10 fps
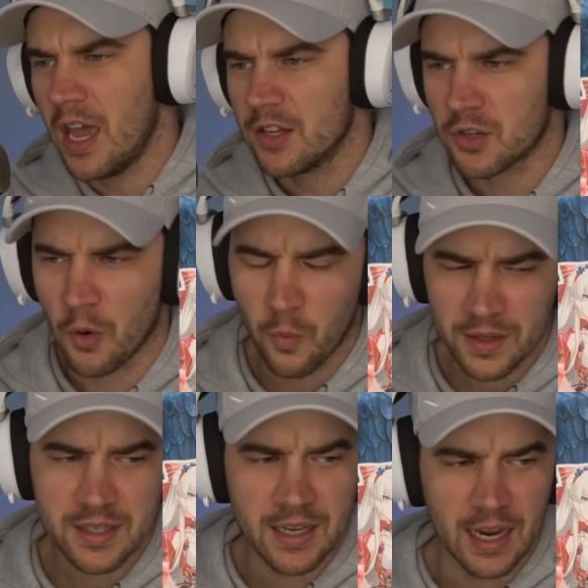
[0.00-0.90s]
So
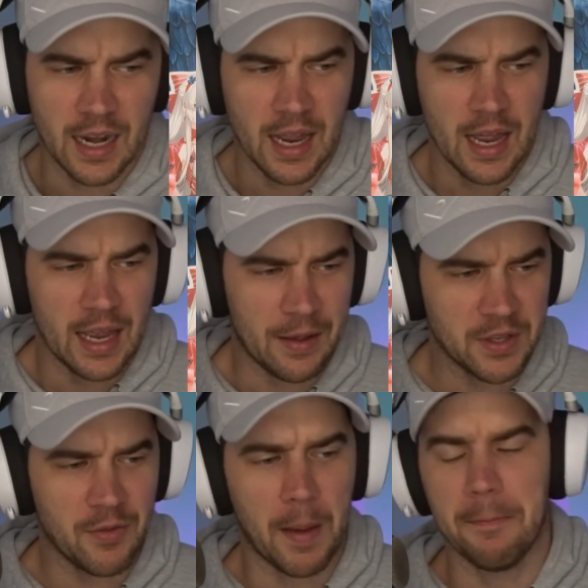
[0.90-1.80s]
once again, have to
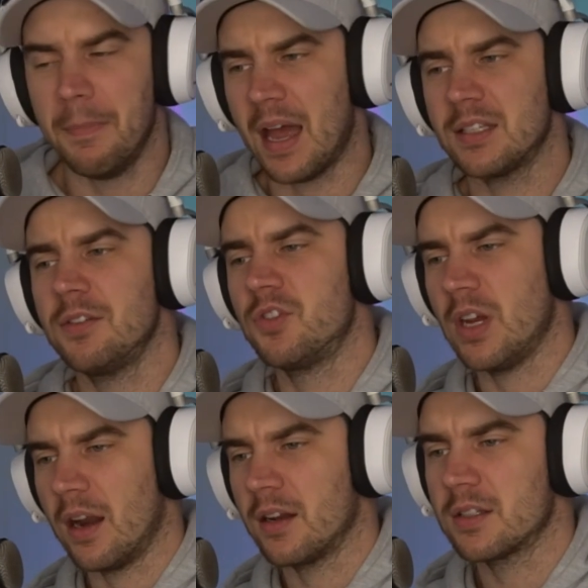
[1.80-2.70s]
give a massive
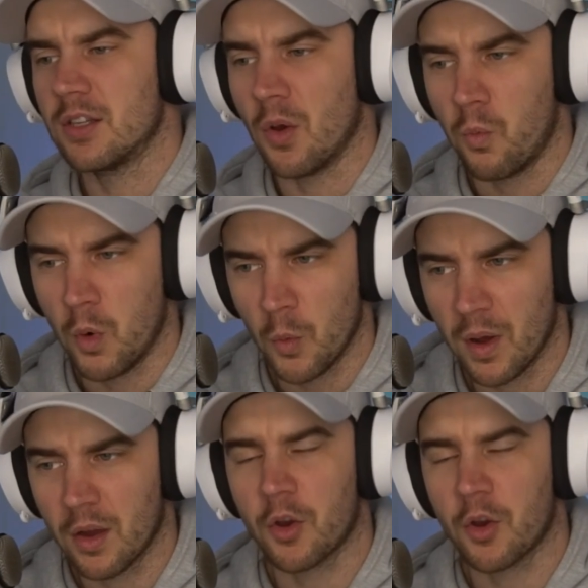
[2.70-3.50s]
shout out to the WuWa